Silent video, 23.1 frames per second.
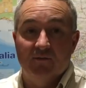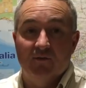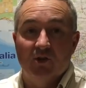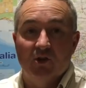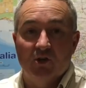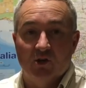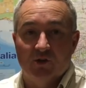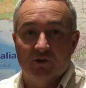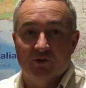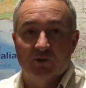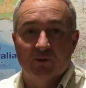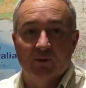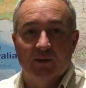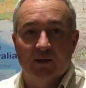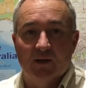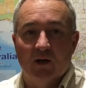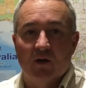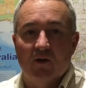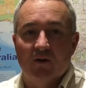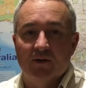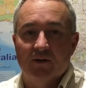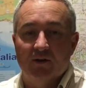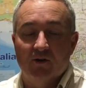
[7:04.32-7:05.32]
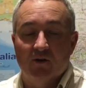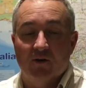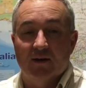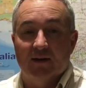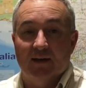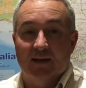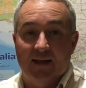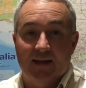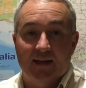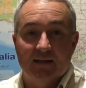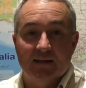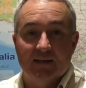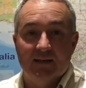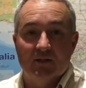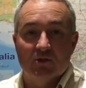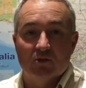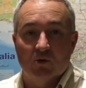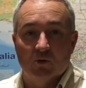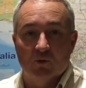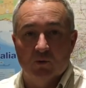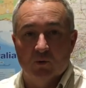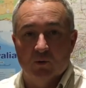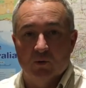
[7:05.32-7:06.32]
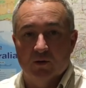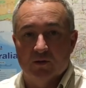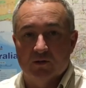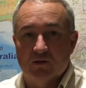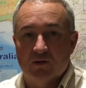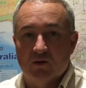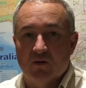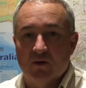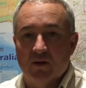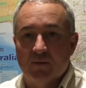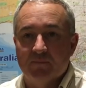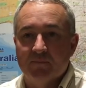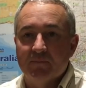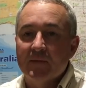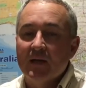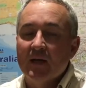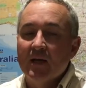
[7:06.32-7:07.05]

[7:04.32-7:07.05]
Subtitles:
if you're not doing night landings all the time.